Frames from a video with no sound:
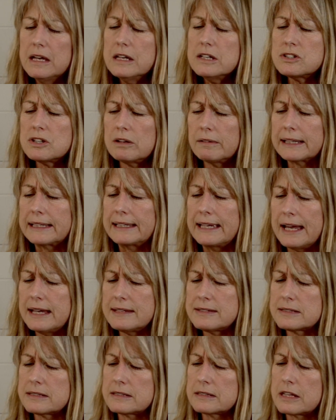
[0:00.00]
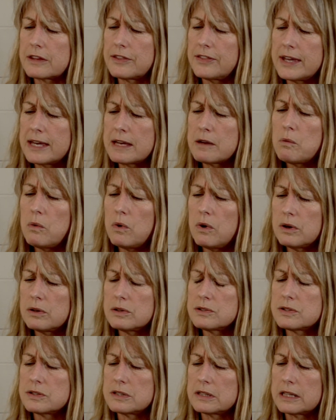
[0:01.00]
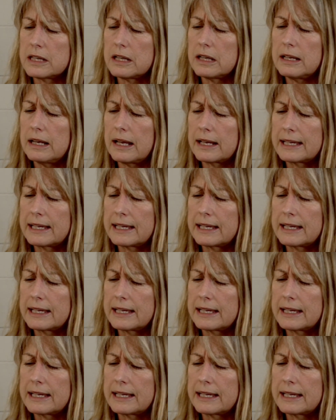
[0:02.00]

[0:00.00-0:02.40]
So I guess the thing was that,